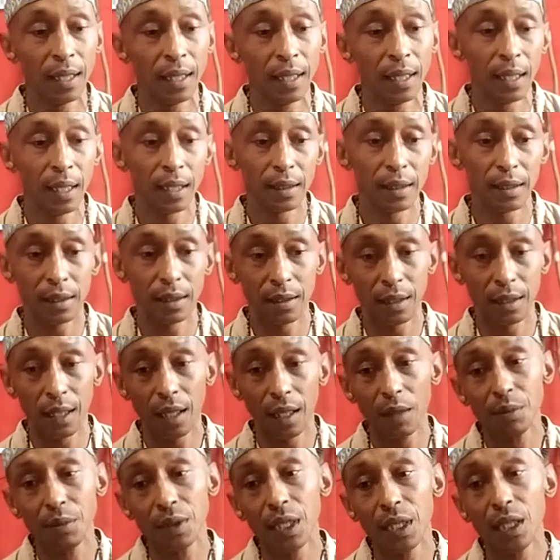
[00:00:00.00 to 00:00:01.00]
The herbs
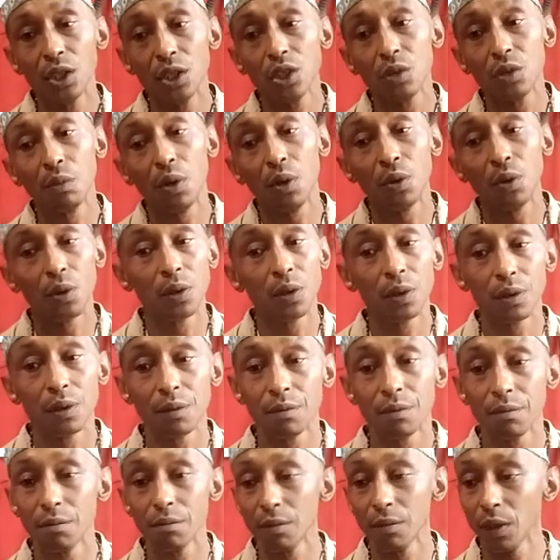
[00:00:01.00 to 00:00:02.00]
they smoke
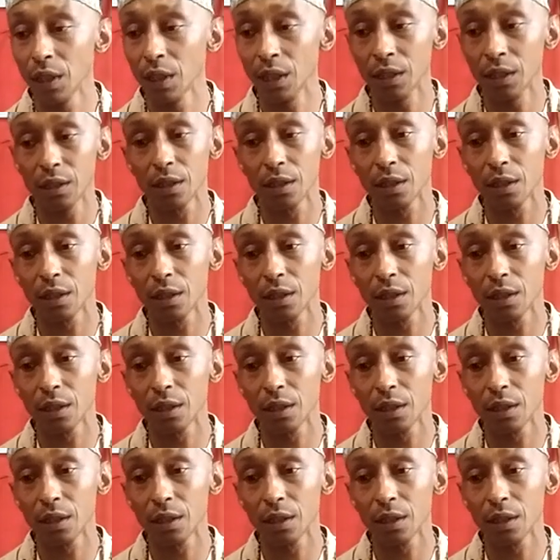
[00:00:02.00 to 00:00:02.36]
is